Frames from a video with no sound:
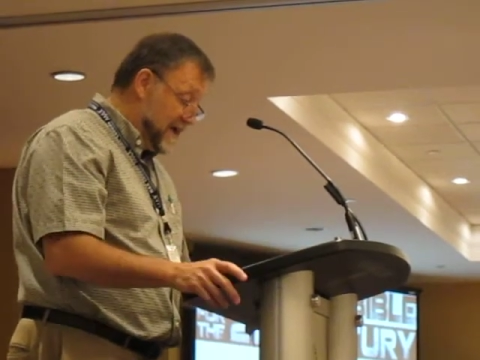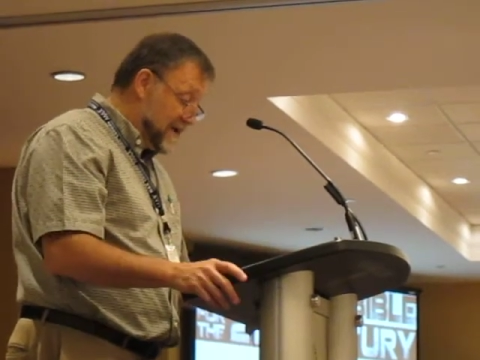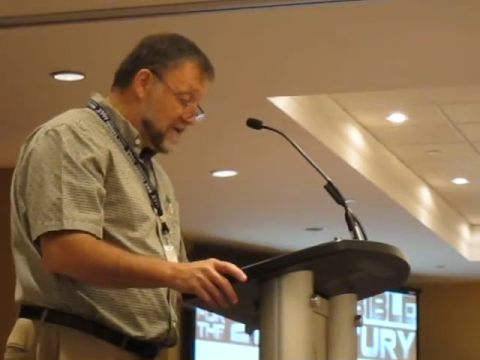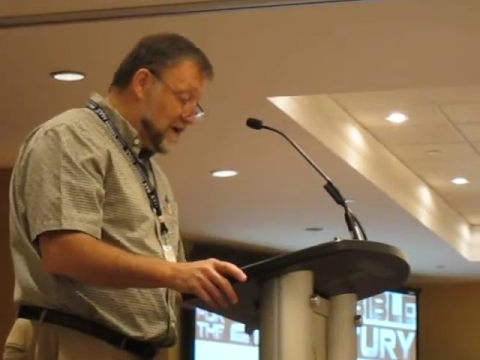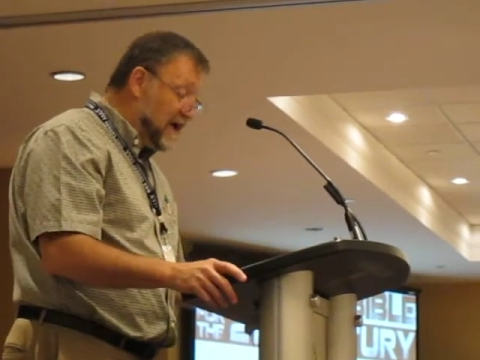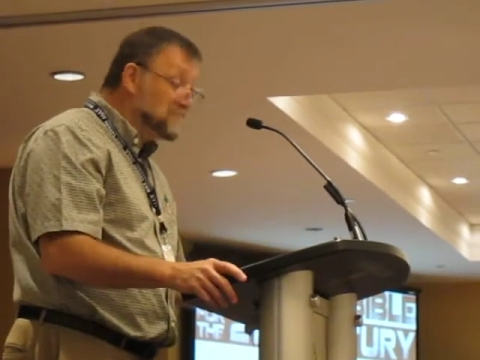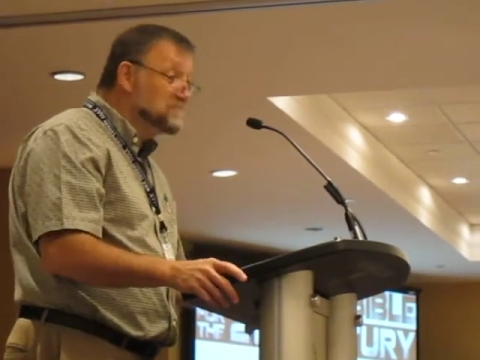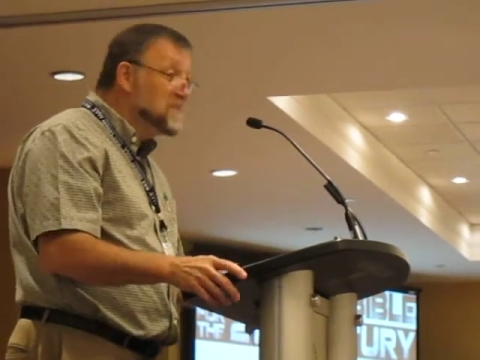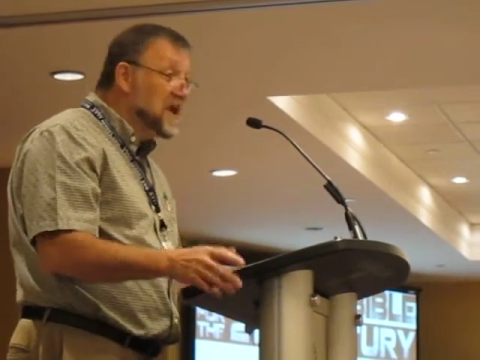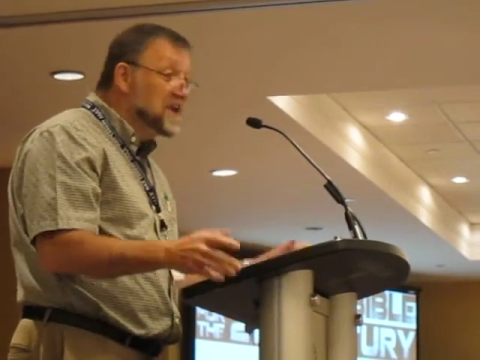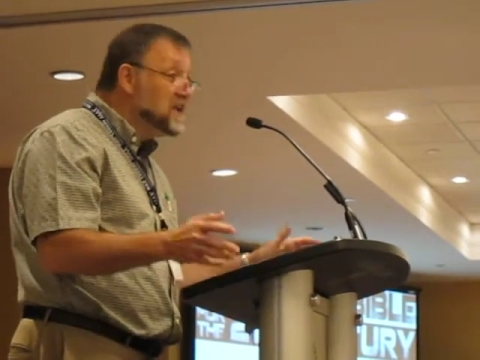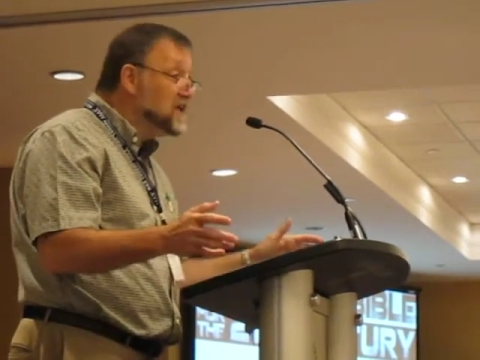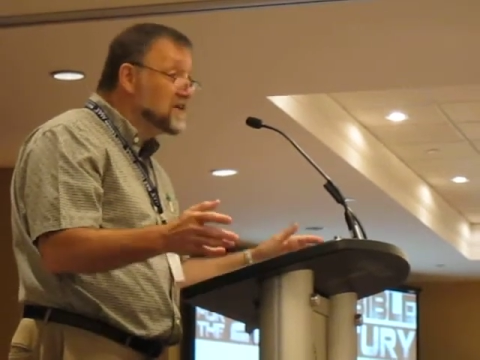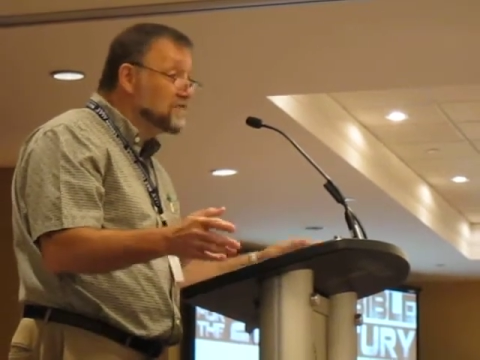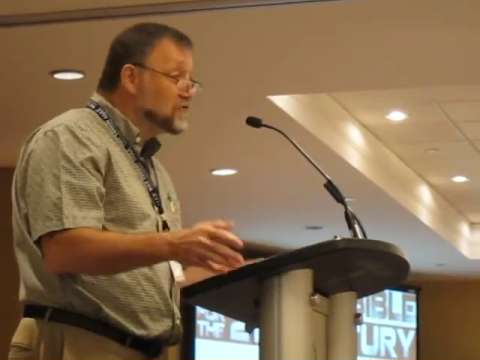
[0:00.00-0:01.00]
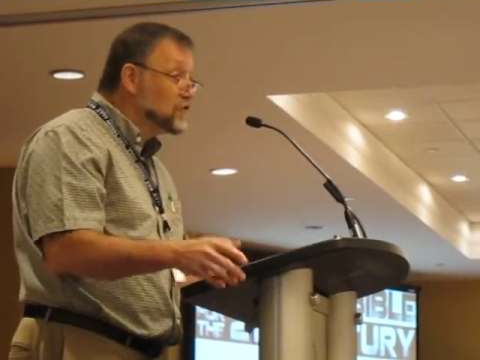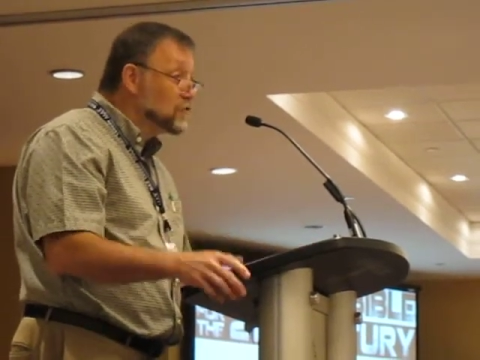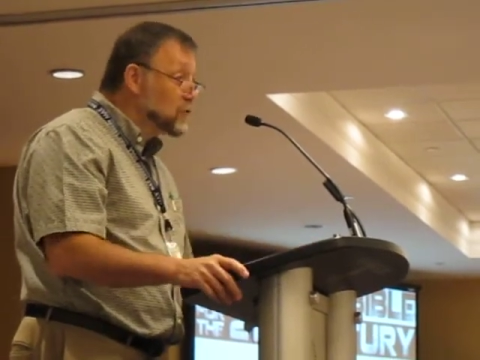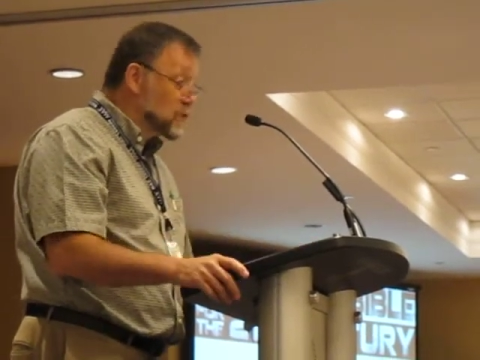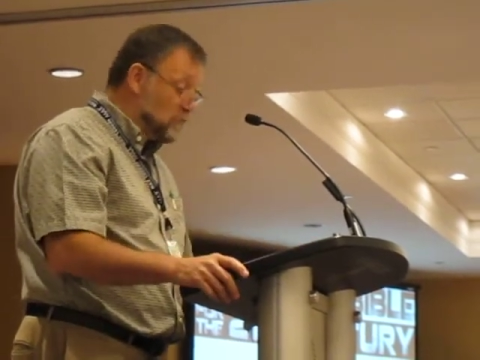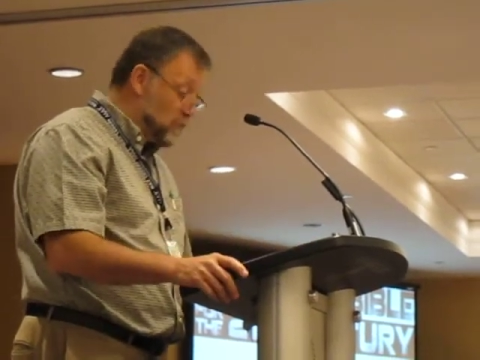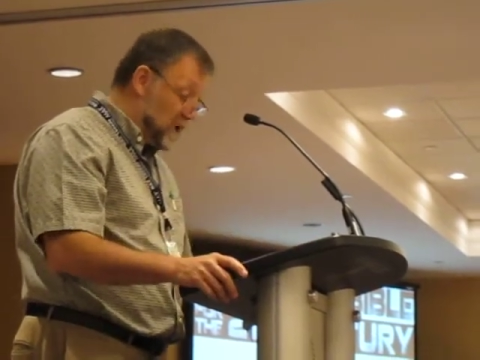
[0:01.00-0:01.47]
"Not many of you
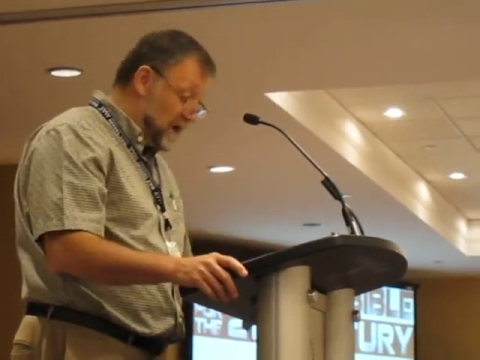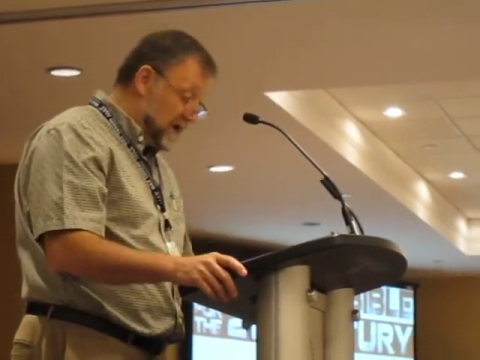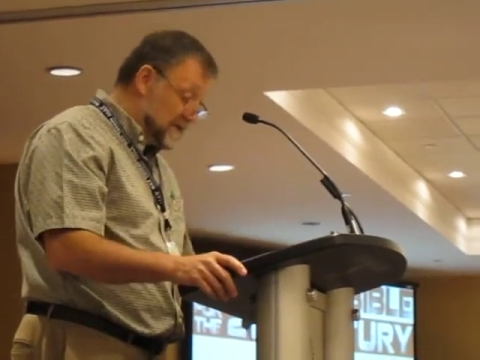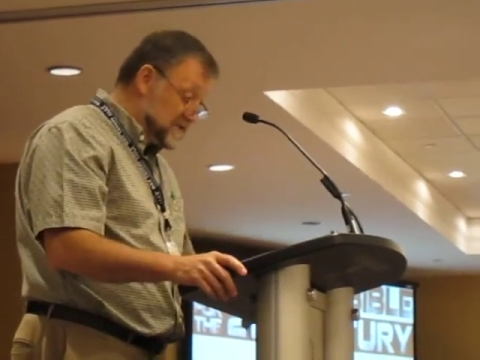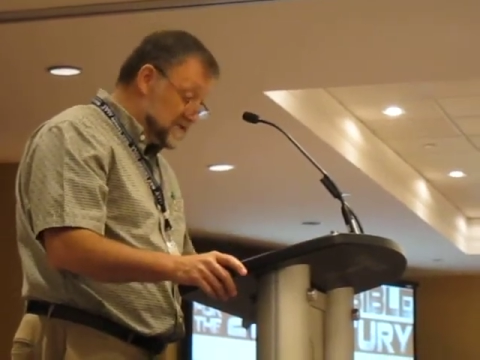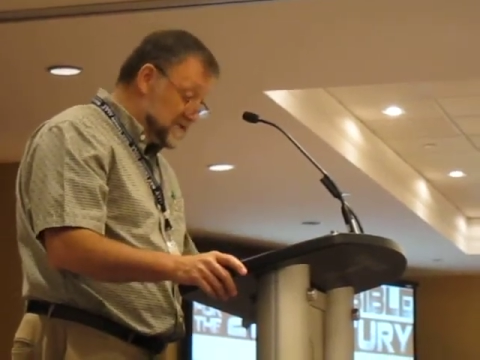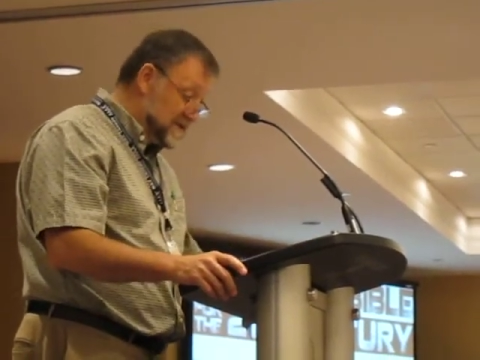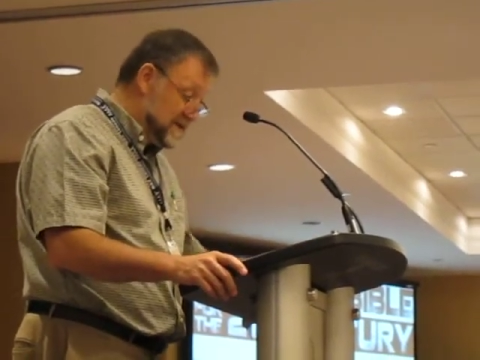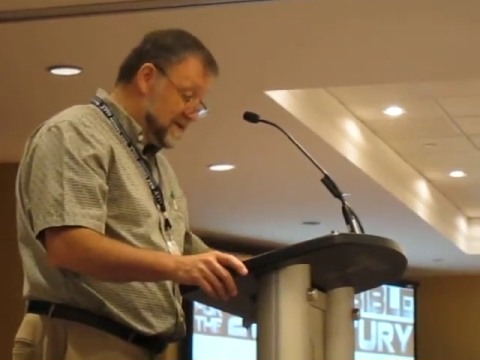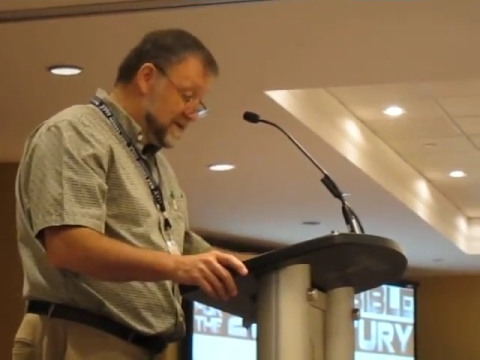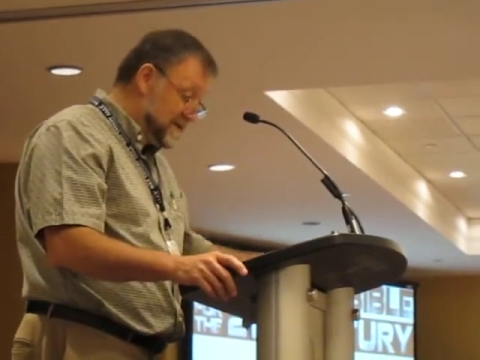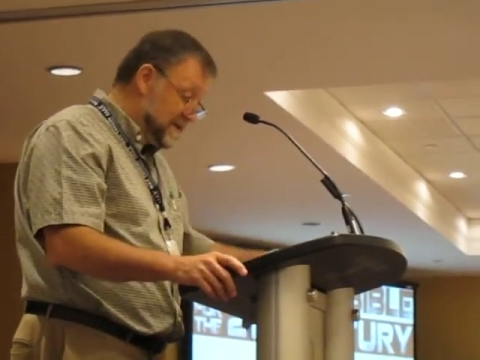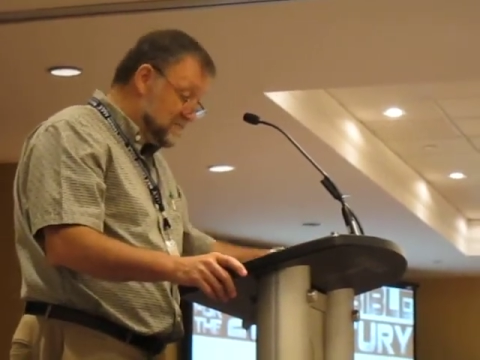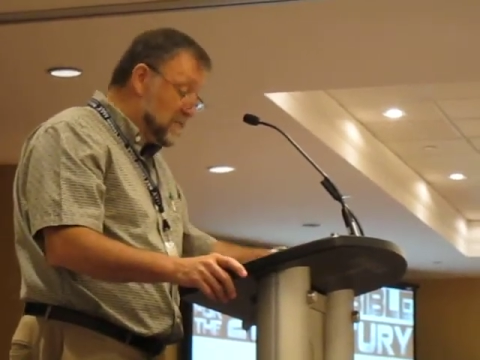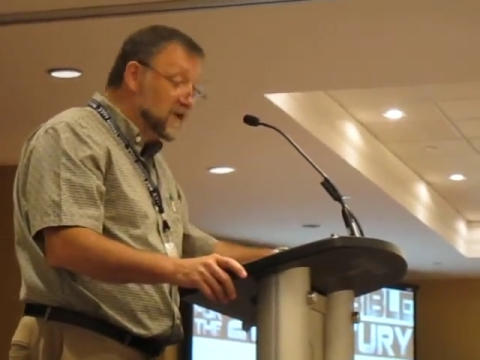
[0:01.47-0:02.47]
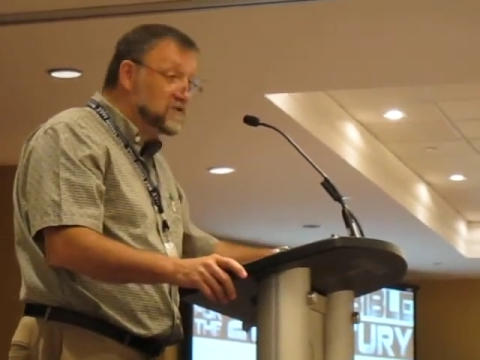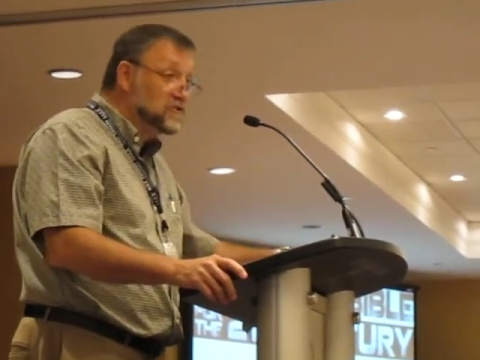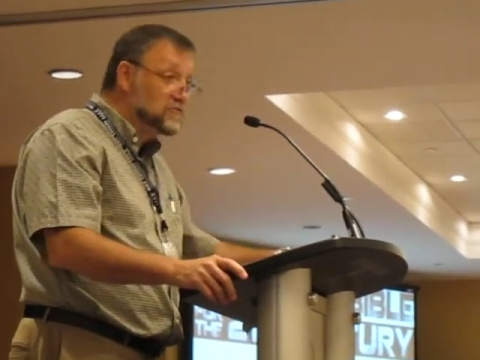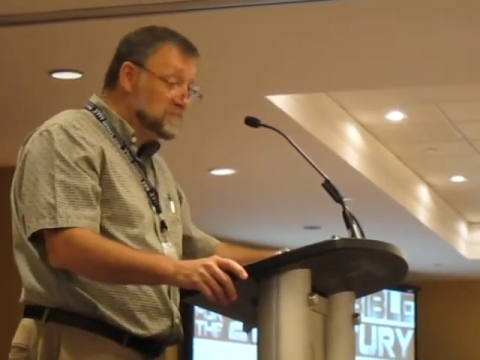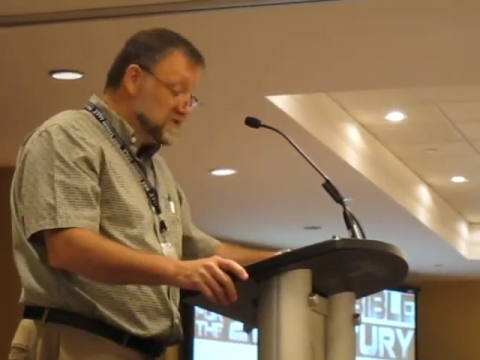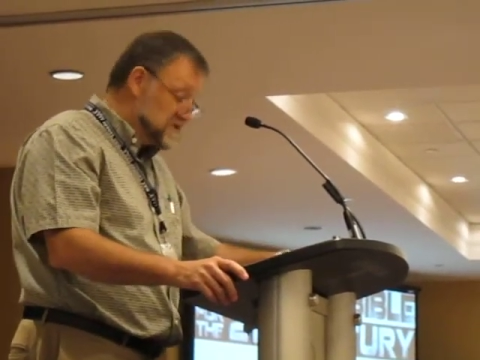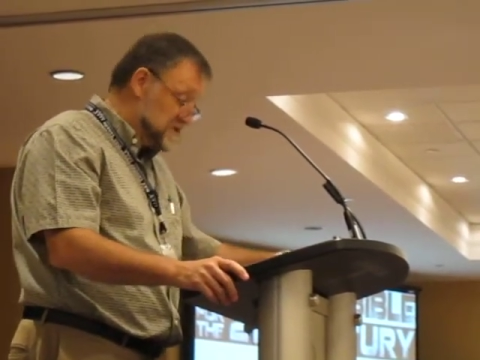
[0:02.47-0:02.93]
were wise by
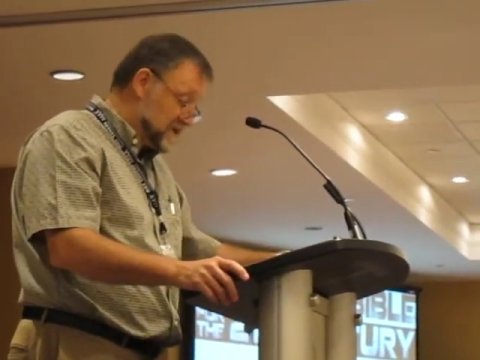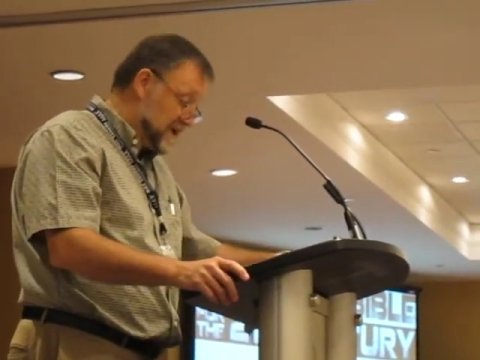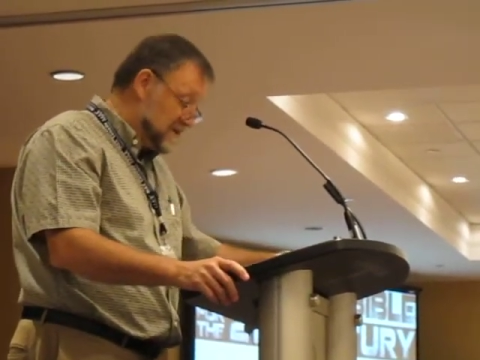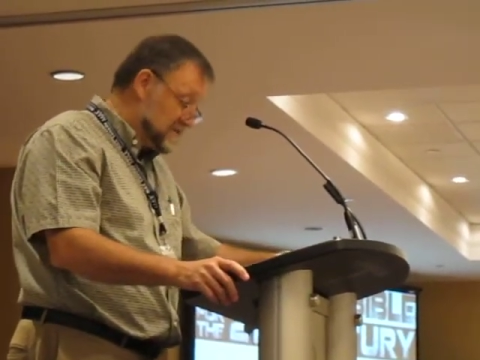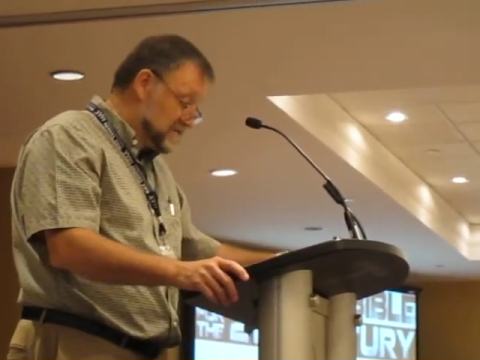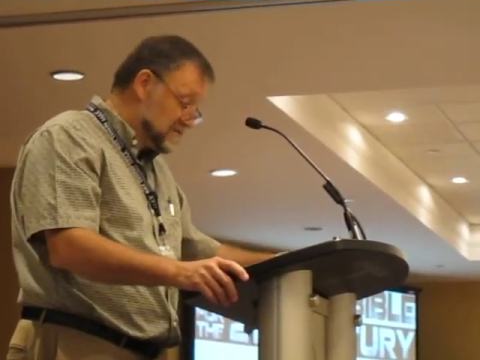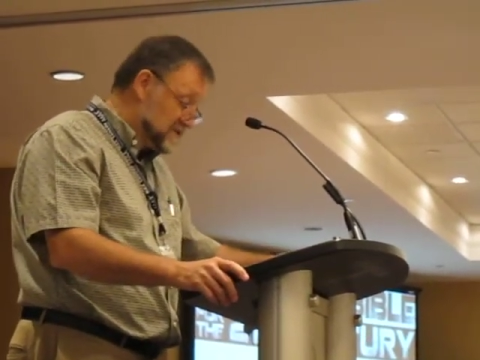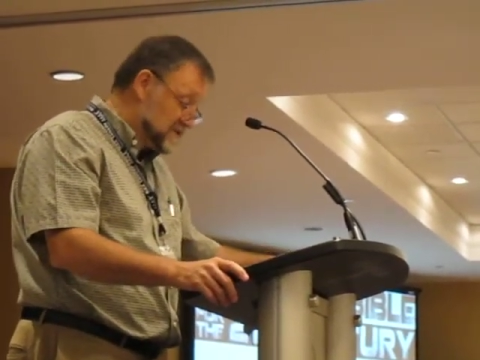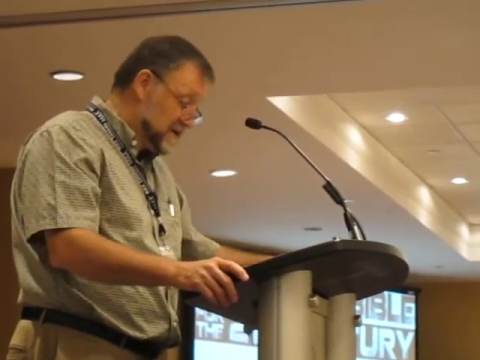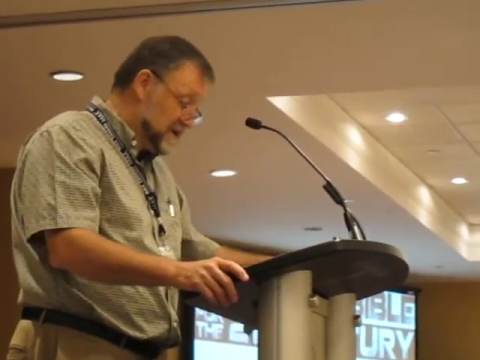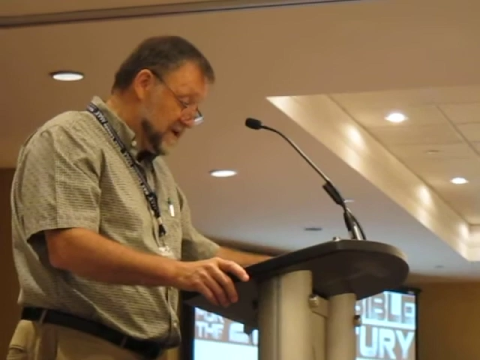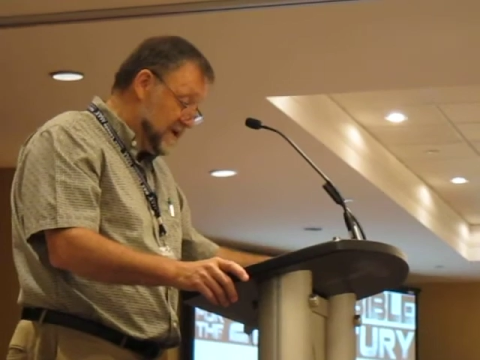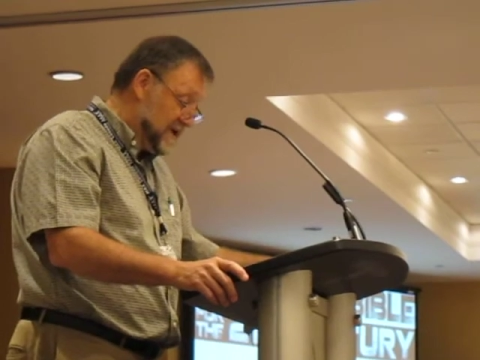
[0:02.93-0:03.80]
human standards.